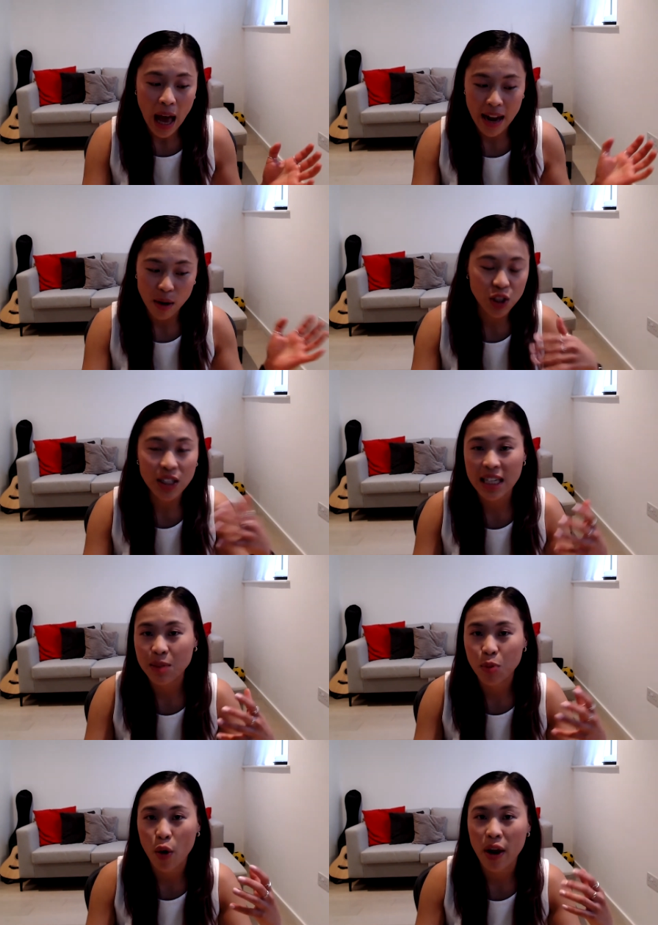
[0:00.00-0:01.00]
and I was just
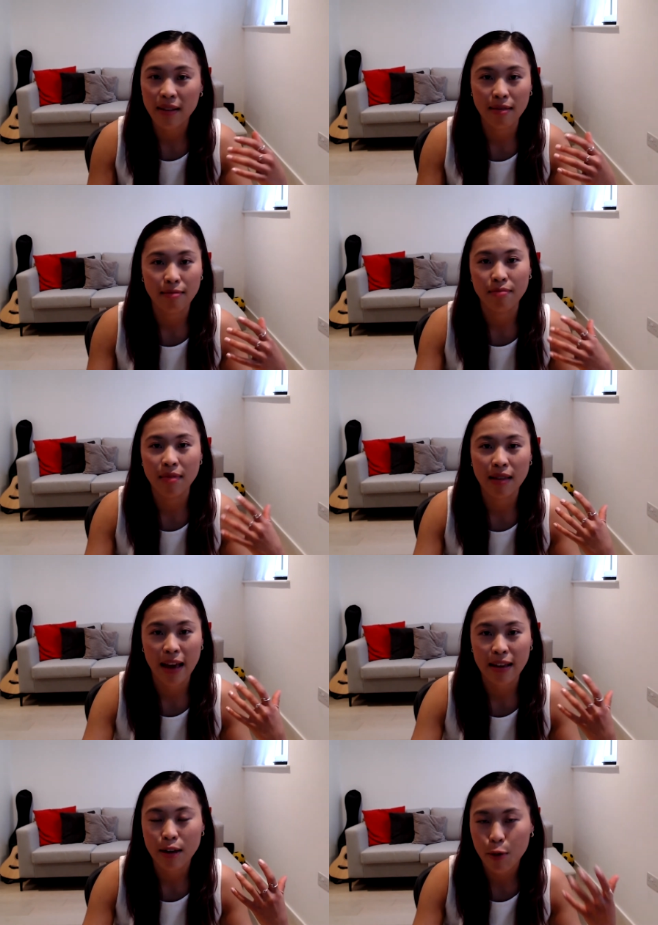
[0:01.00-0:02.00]
exploring
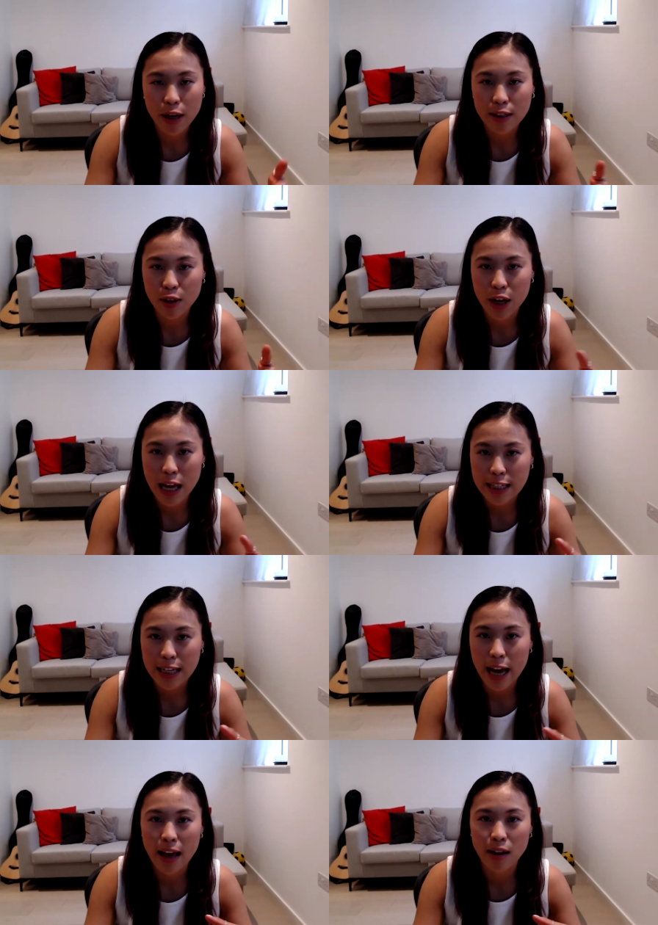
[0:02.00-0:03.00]
careers on the
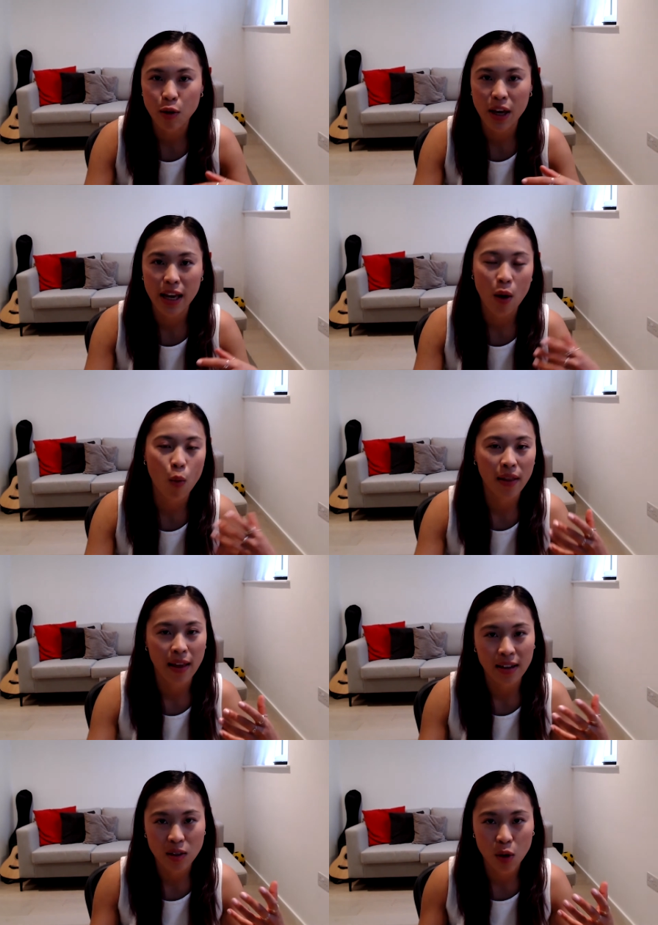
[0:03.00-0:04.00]
internet, looking at what
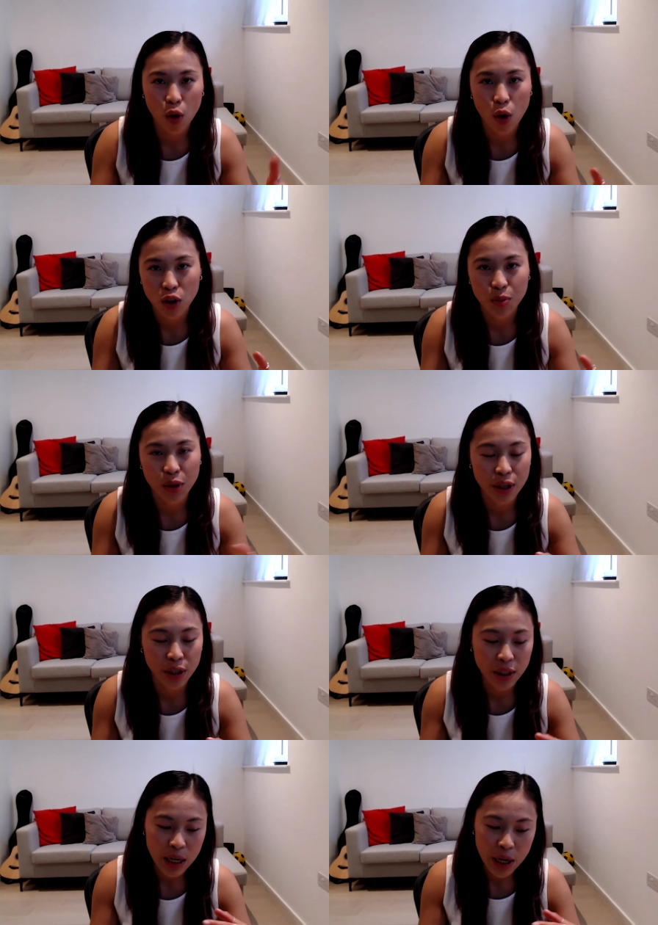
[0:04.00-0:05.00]
a solo
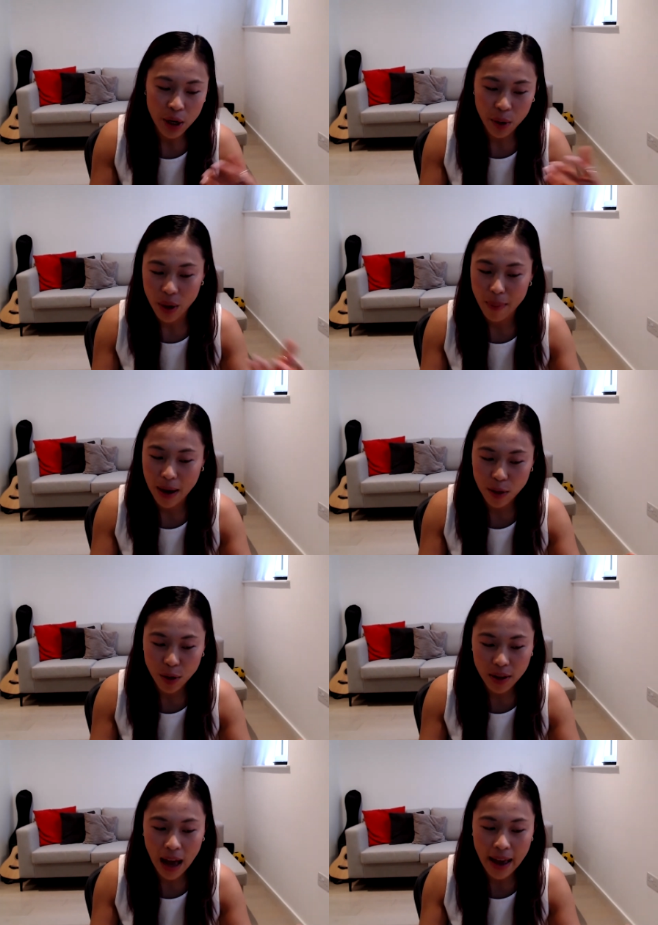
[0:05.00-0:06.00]
entrepreneur career might
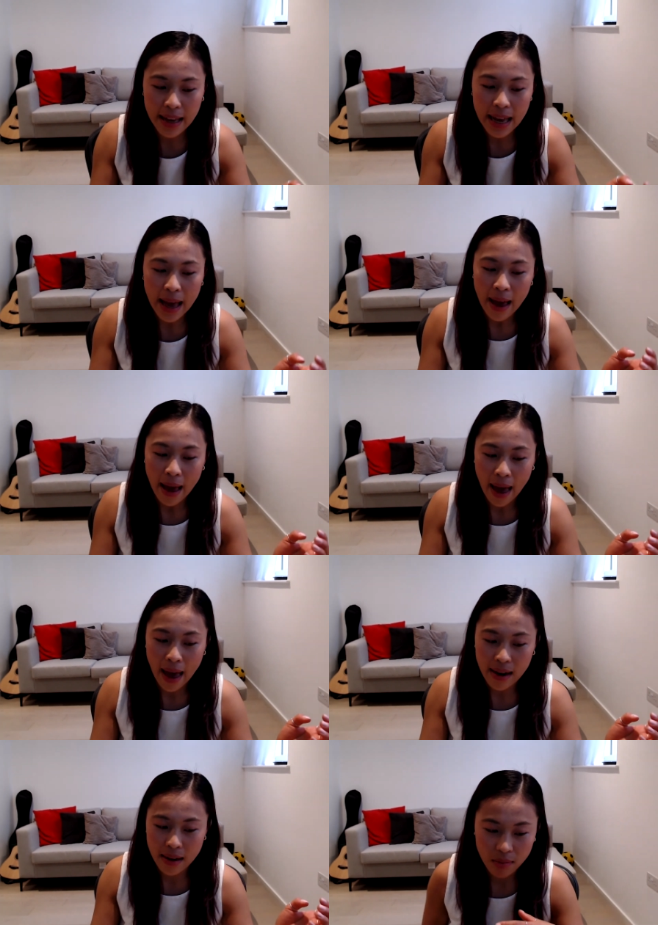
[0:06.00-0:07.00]
look like.
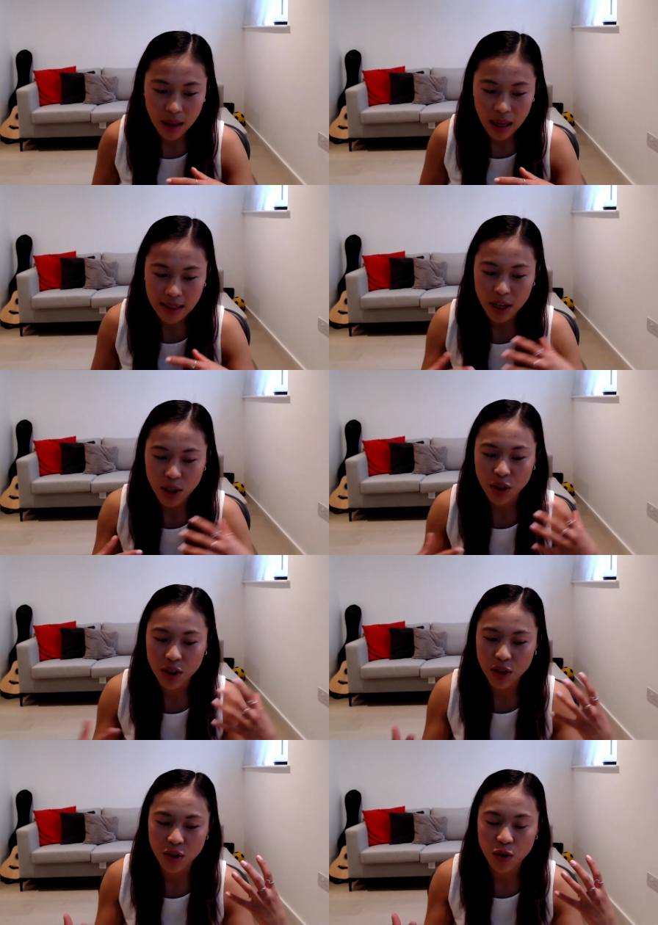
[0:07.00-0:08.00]
And essentially
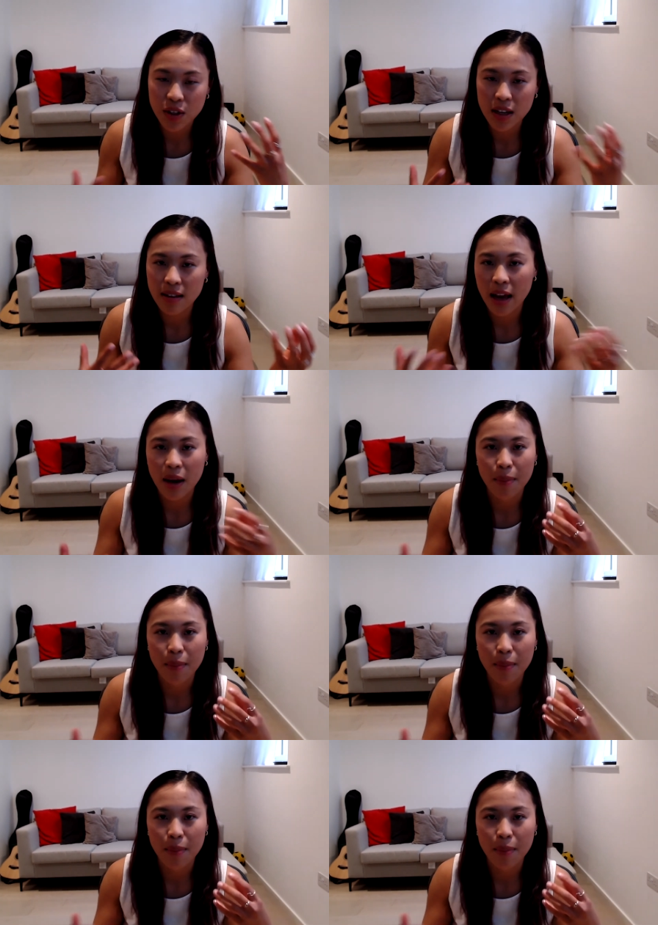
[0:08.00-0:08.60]
just using a